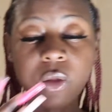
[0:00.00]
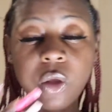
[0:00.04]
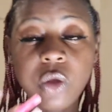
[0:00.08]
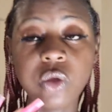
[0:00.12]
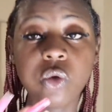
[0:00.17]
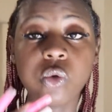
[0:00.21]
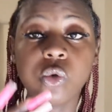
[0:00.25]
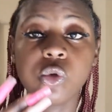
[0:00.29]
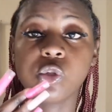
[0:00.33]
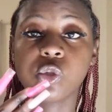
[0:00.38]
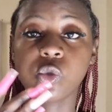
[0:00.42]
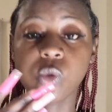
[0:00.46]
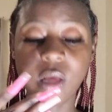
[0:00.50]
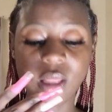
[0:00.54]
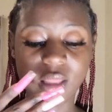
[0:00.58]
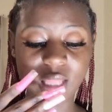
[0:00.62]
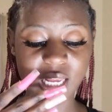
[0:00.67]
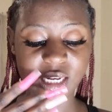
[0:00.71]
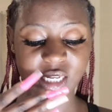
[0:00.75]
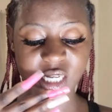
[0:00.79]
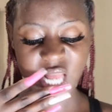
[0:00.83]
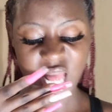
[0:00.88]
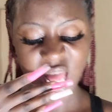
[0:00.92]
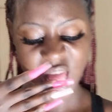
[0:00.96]
You could swear
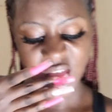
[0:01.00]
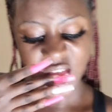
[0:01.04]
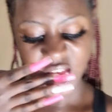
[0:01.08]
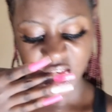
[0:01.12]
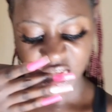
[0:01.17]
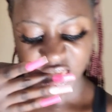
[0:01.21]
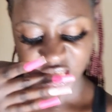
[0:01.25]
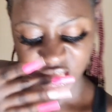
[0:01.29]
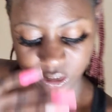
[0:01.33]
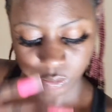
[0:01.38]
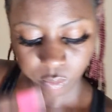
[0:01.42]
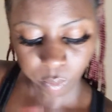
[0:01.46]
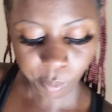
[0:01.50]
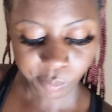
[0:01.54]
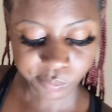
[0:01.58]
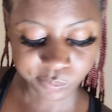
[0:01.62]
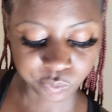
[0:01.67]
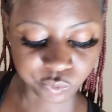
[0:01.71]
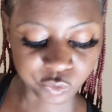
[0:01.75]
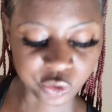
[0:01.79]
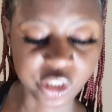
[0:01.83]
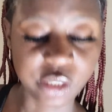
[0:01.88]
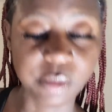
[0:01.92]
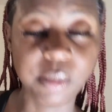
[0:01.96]
that
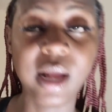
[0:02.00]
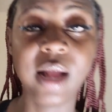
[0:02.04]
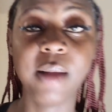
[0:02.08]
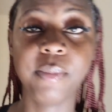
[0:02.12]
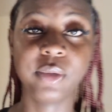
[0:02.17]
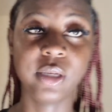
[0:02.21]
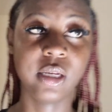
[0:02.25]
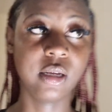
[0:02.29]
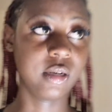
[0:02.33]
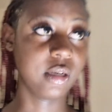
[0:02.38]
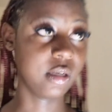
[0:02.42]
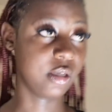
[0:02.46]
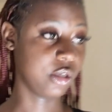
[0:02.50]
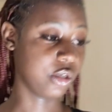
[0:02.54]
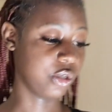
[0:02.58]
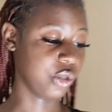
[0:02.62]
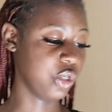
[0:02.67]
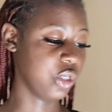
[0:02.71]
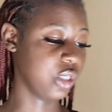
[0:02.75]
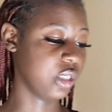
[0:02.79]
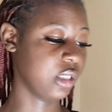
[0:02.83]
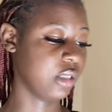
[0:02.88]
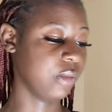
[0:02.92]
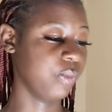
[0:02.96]
Jeba, I'm getting
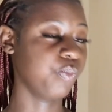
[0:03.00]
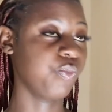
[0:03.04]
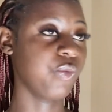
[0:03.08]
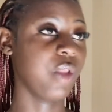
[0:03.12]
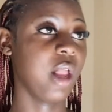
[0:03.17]
dressed.